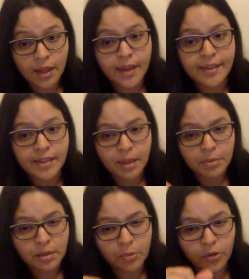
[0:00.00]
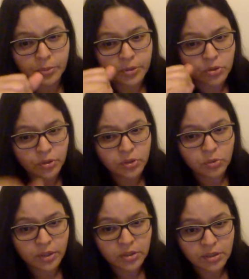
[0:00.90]
except the multiple choice
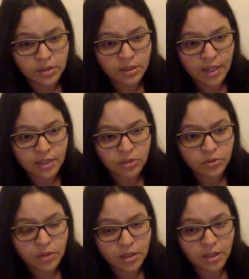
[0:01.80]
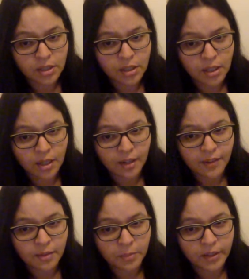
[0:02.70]
questions, answering and
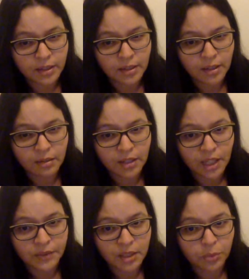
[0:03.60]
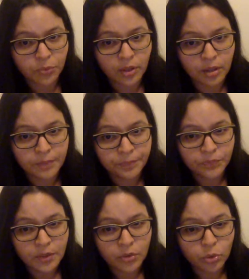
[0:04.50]
explaining. I don't think I have time for that.
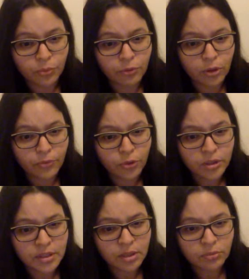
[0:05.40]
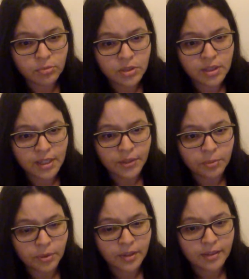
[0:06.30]
So 414 from your
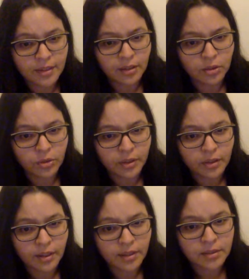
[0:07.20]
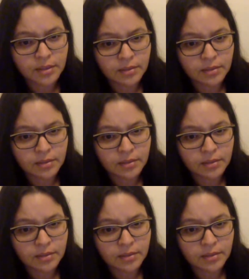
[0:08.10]
textbook. Let's take a look at that.